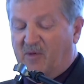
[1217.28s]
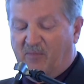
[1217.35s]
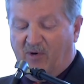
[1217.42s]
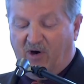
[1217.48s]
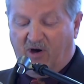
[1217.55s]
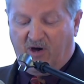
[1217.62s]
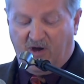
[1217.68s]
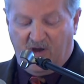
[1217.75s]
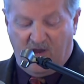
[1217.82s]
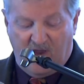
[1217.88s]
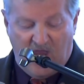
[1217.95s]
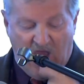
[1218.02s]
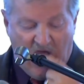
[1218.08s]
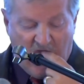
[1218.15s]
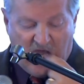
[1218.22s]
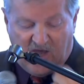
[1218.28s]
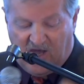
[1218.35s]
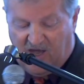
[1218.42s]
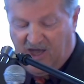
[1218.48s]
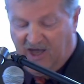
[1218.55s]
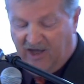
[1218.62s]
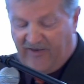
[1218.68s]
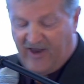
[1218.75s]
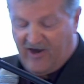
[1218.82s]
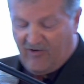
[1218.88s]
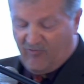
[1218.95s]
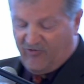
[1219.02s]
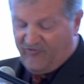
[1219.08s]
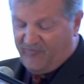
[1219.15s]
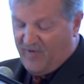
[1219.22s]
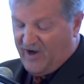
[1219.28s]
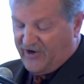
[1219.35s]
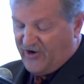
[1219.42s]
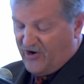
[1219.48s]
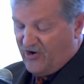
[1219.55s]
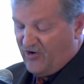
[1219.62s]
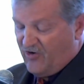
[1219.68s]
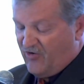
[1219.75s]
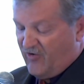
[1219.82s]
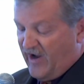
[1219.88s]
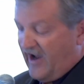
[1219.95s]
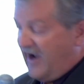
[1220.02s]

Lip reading: a park. And that was by no